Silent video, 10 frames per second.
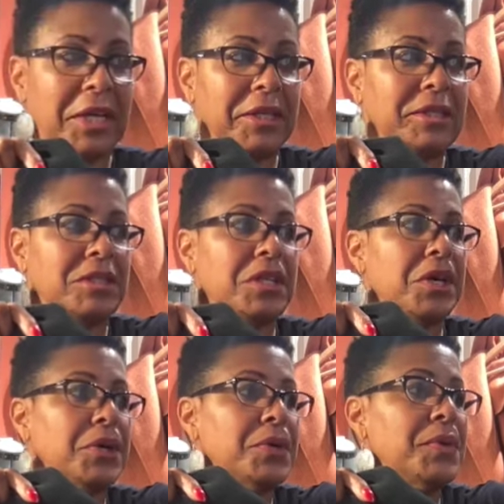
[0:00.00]

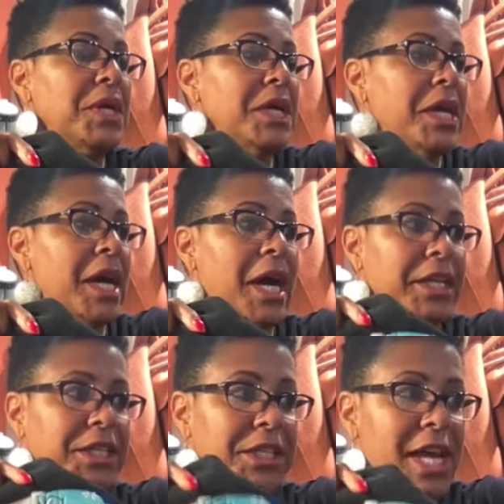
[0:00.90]
So I
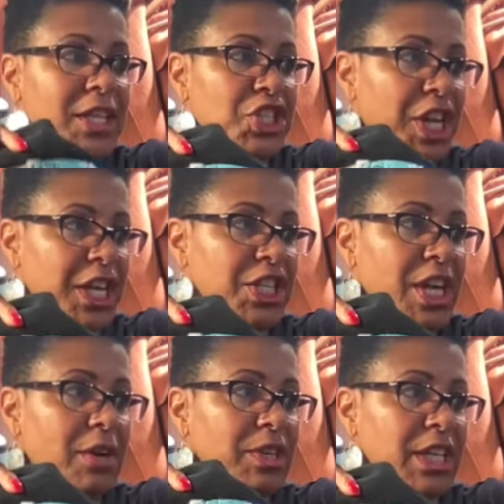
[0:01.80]
did not change
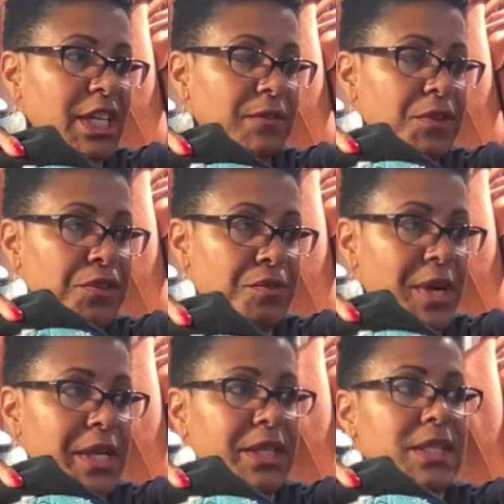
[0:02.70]
out any of the
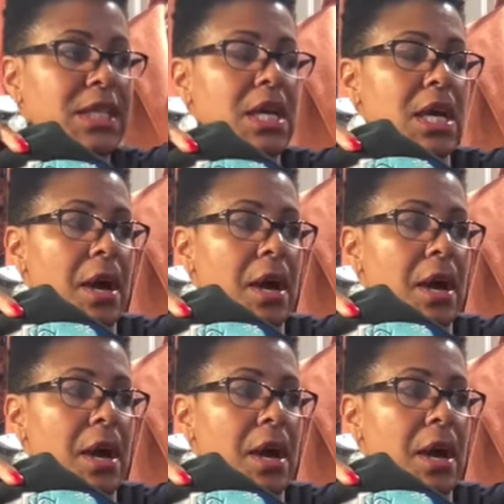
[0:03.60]
threads,